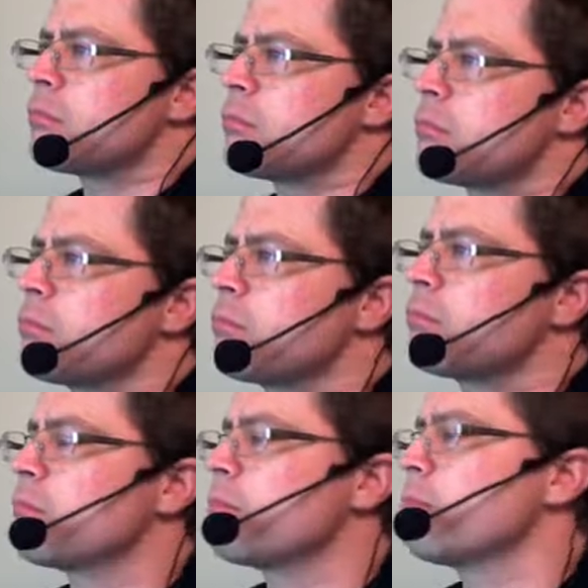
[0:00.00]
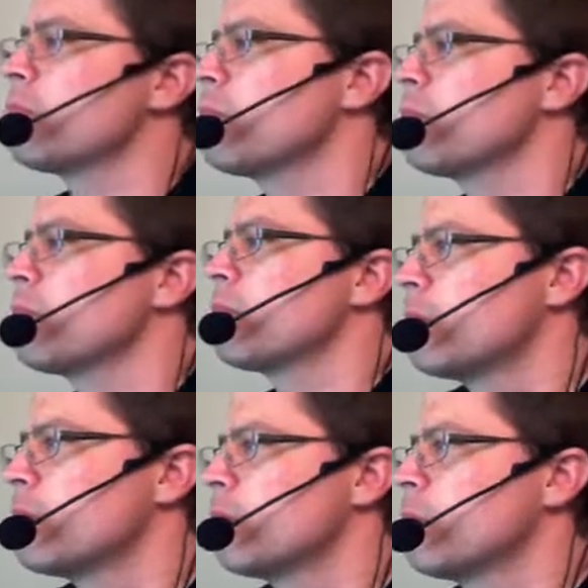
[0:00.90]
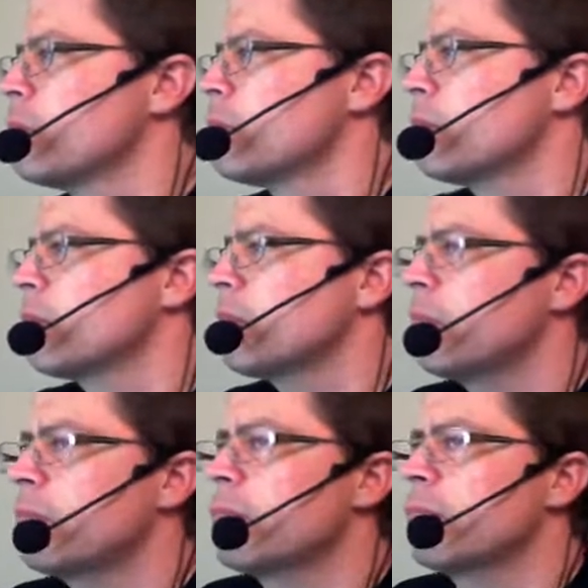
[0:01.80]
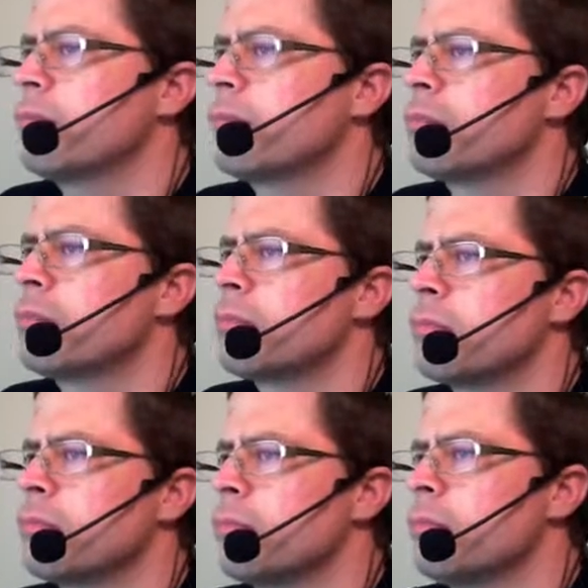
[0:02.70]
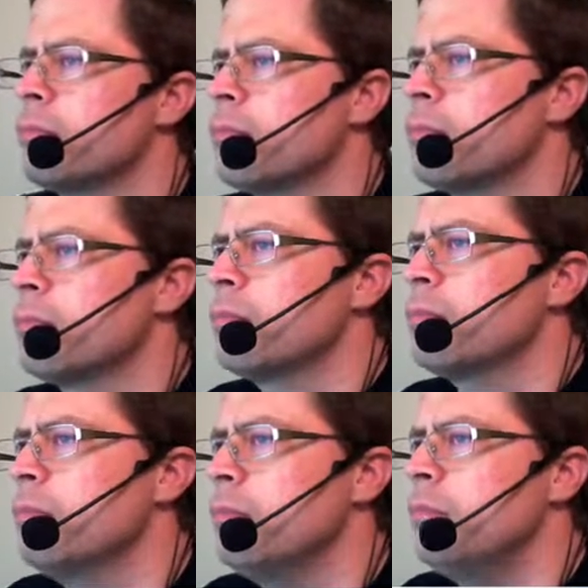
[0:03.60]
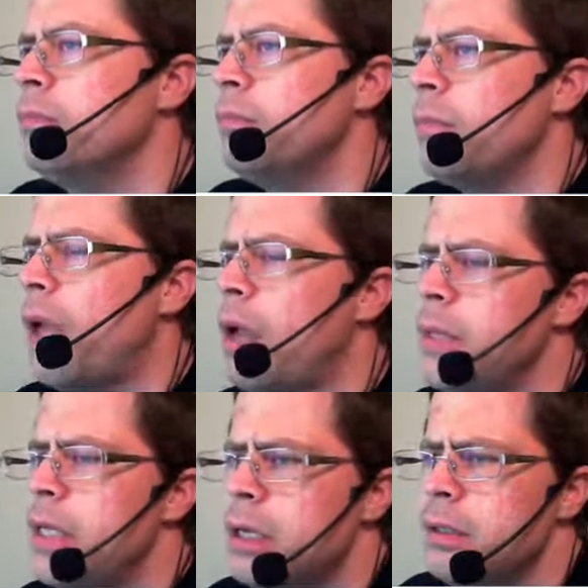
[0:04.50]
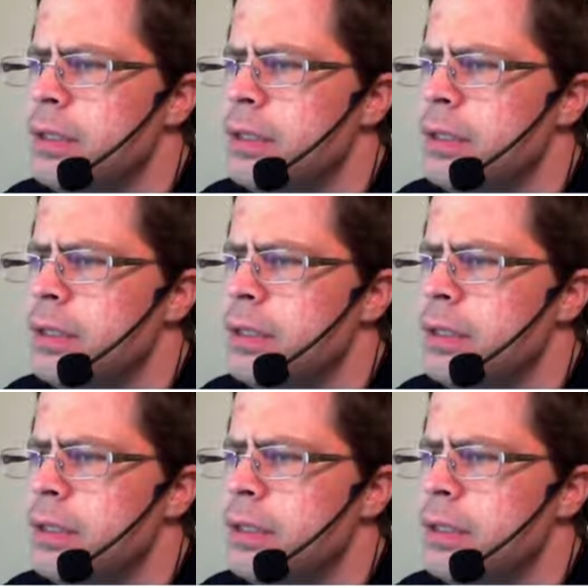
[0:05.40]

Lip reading: either. Like, I just thought that was always like the cool thing about it, like a mysterious thing about that